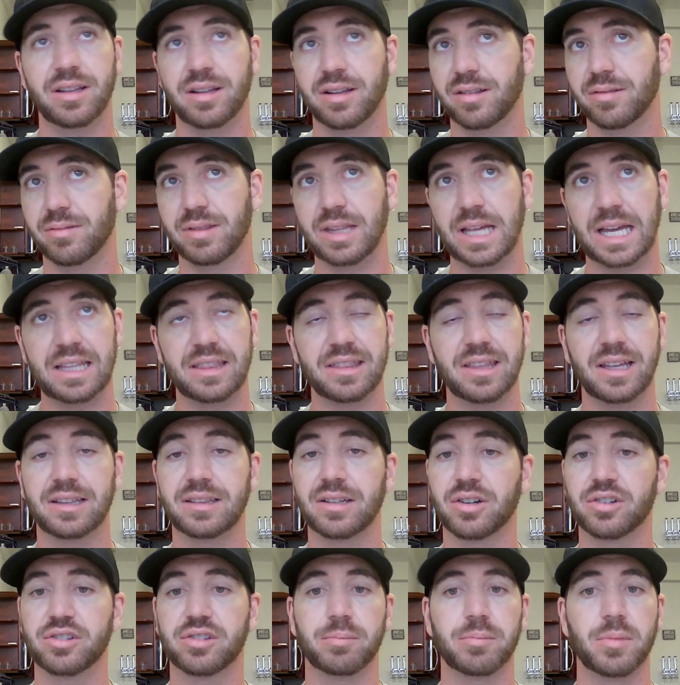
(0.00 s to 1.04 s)
They think
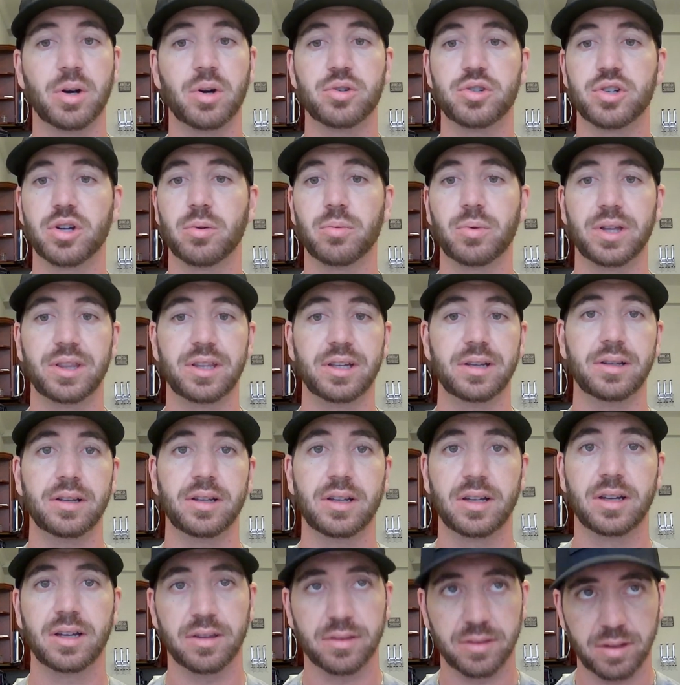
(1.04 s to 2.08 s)
there's some mojo with it.
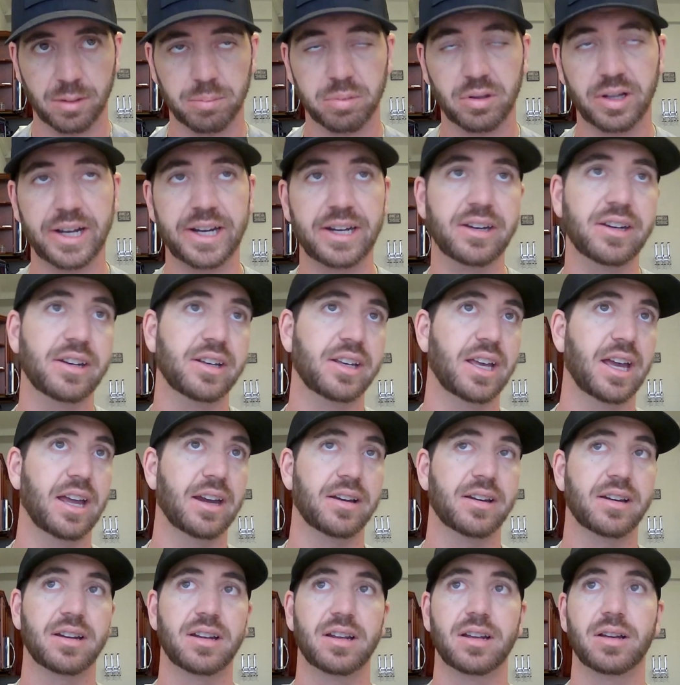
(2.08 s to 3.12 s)
They're playing it again.
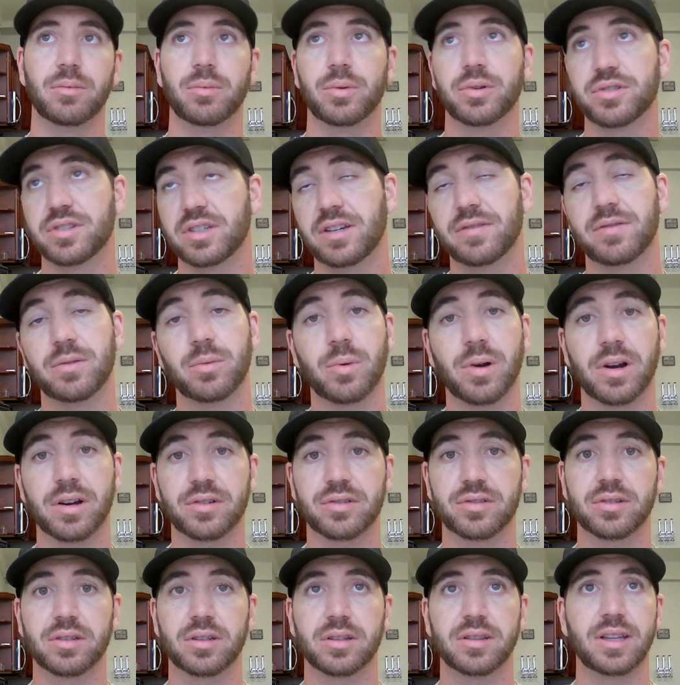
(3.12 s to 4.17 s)
We'll see if it
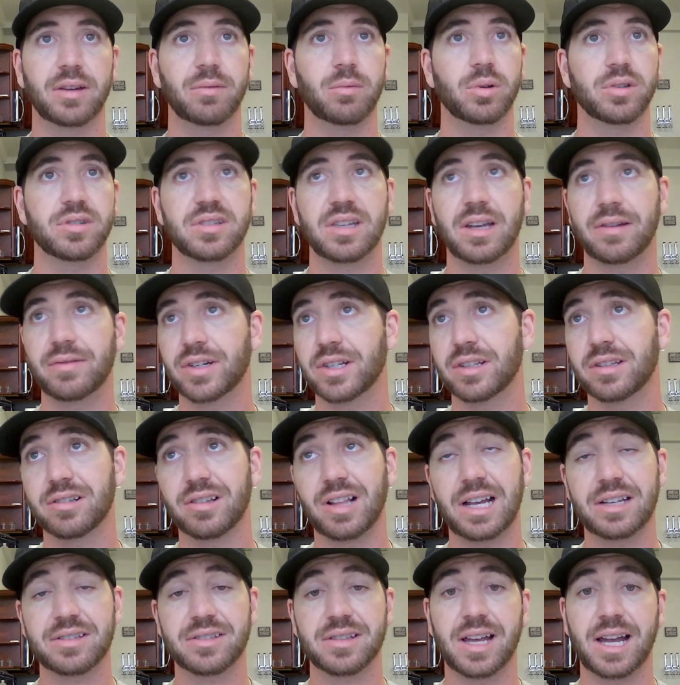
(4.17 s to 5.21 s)
works. They've won 7 of their
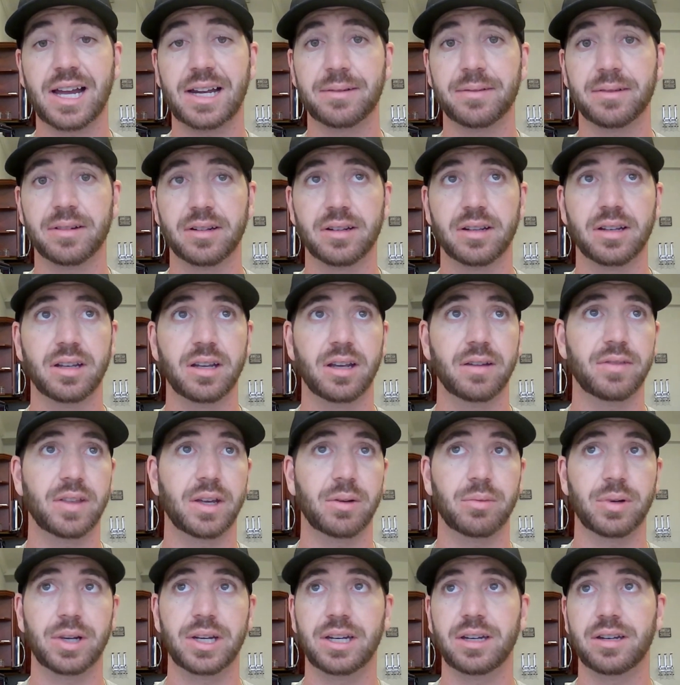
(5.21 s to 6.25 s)
last 9. If
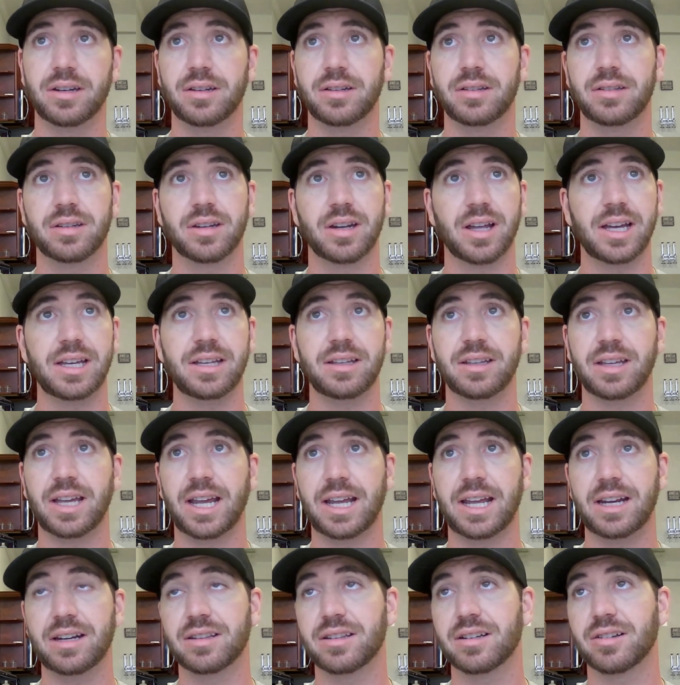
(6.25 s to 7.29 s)
they win tonight,
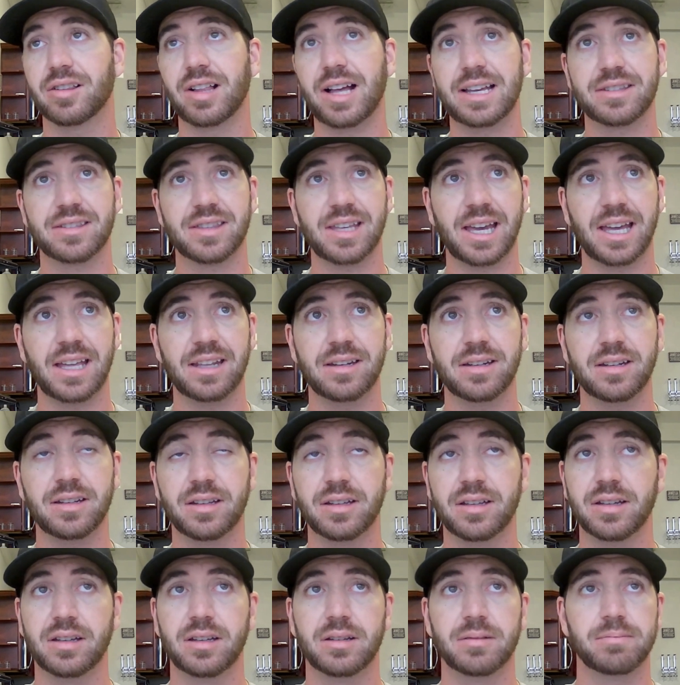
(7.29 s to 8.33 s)
8 of their last 10,
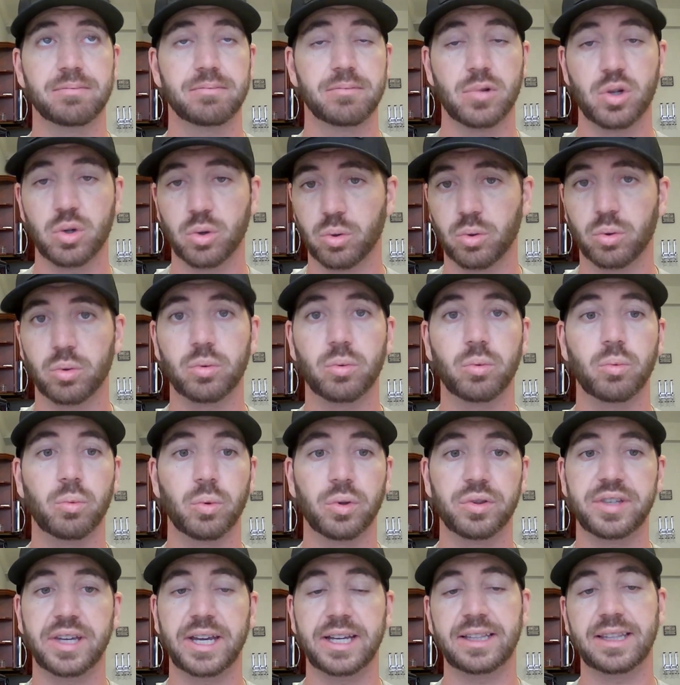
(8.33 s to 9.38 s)
cool.
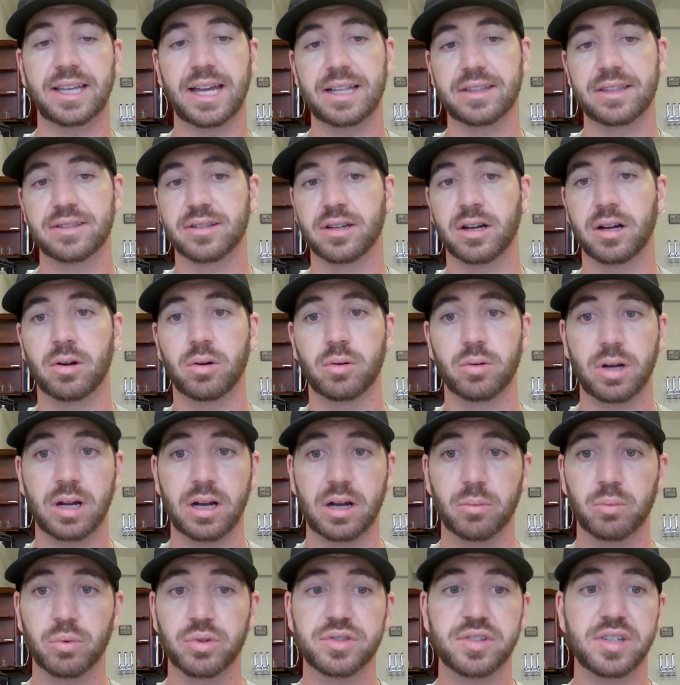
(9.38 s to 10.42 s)
We'll take that.
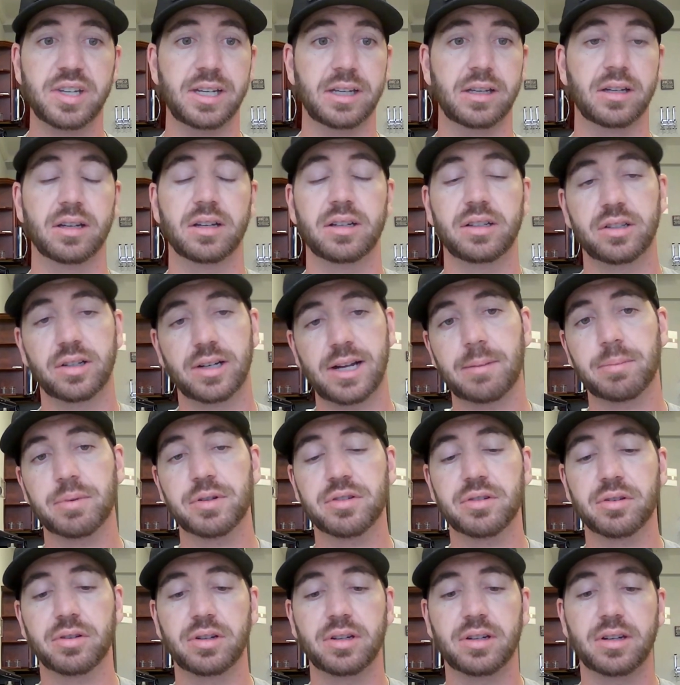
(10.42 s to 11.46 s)
So we'll see. Good
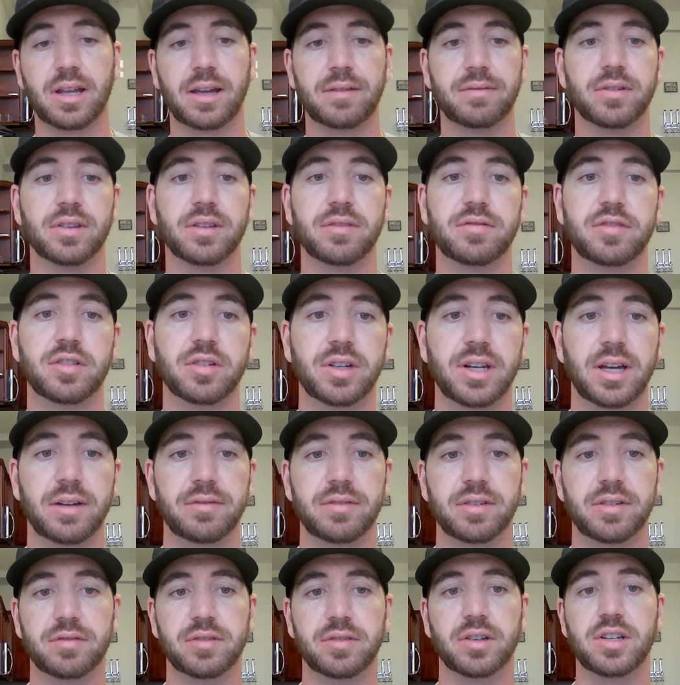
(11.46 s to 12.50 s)
opportunity tonight for the
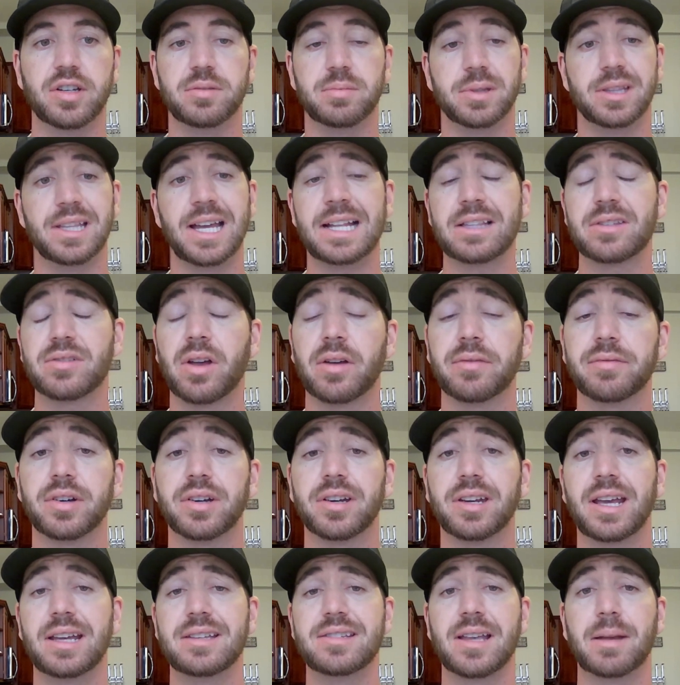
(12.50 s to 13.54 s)
Philadelphia Phillies. But that's all for
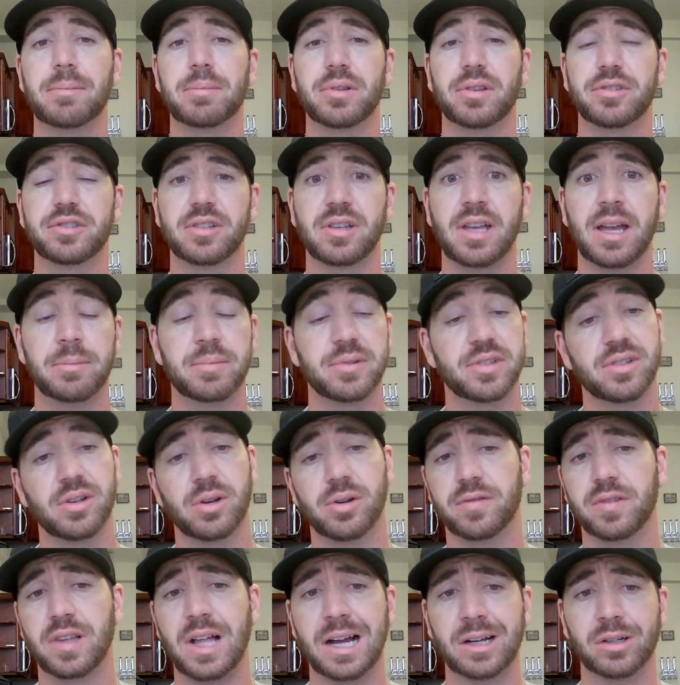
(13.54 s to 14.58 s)
today's
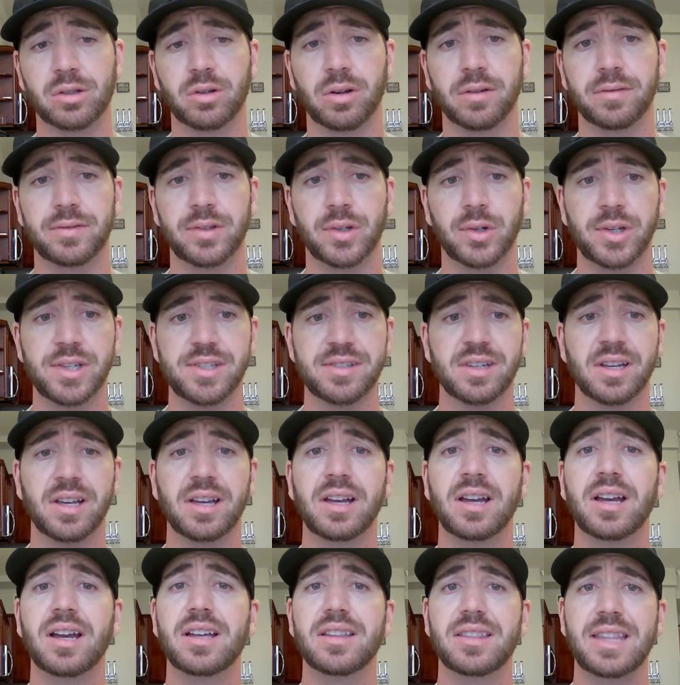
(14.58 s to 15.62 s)
episode of Locked On Phillies.
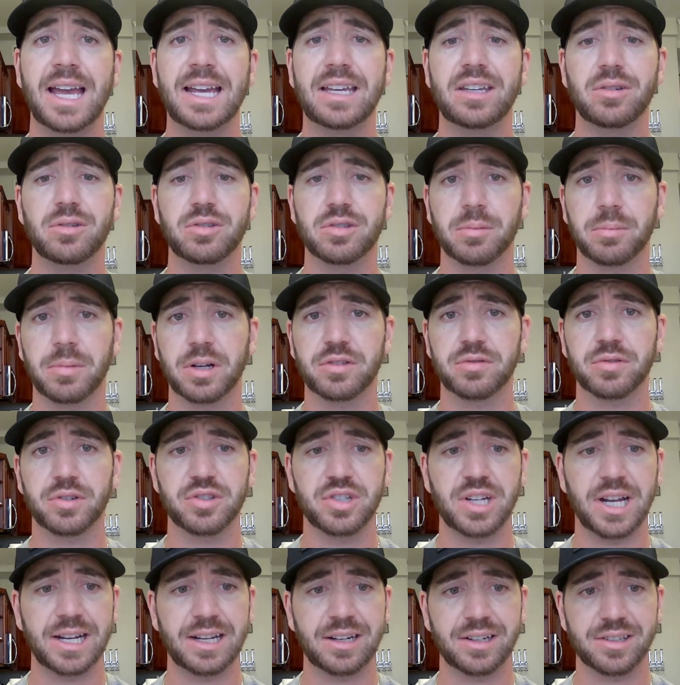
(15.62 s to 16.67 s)
Thank you so much for
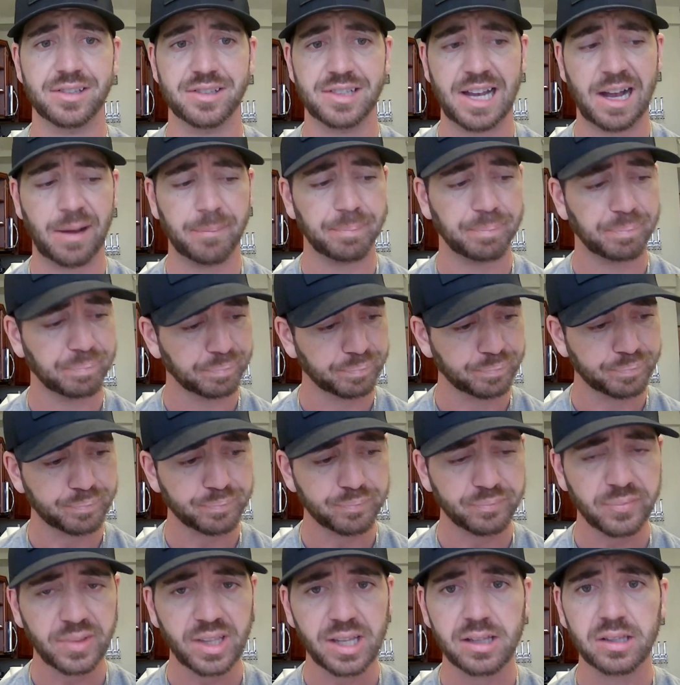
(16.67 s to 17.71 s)
checking us out.
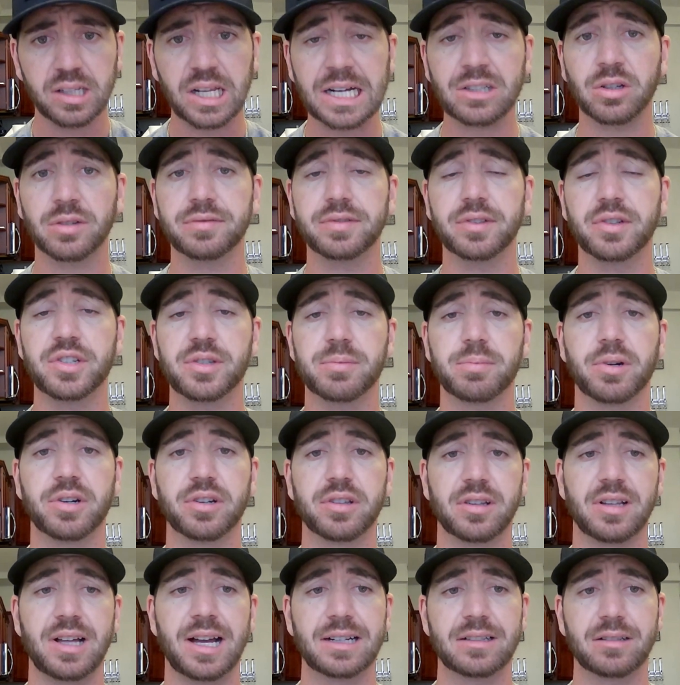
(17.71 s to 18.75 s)
Locked On Phillies, part
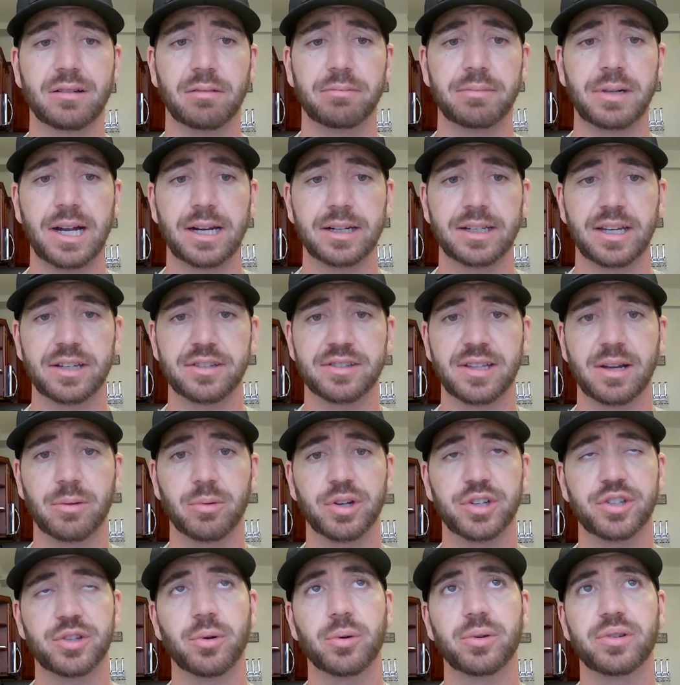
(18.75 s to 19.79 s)
of the Locked On Podcast
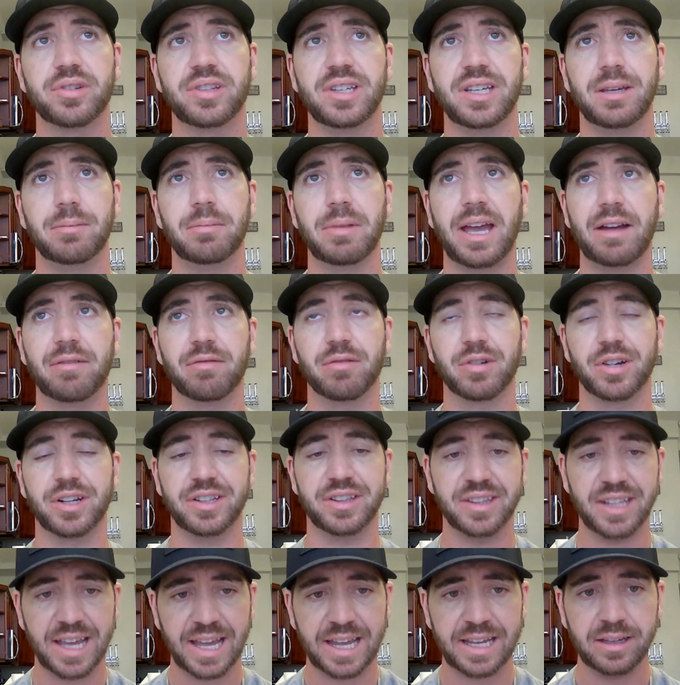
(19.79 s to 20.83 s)
Network, your team every
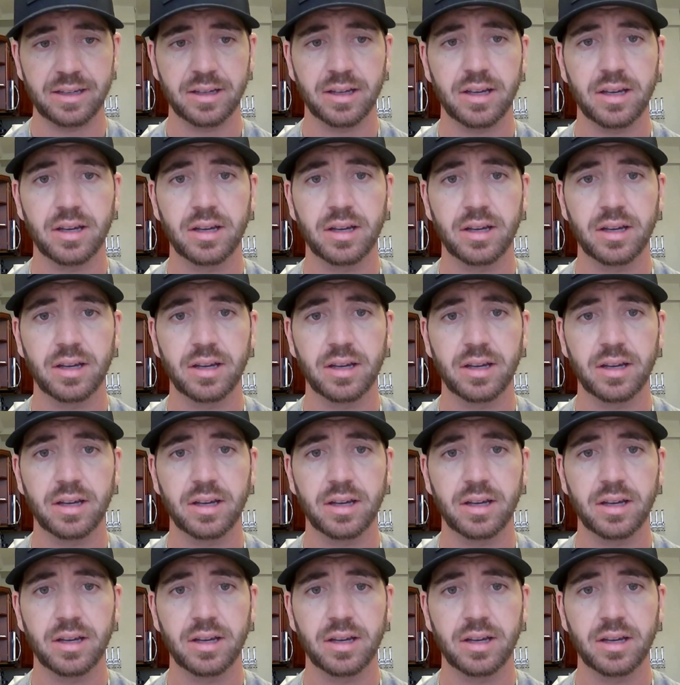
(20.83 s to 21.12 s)
day.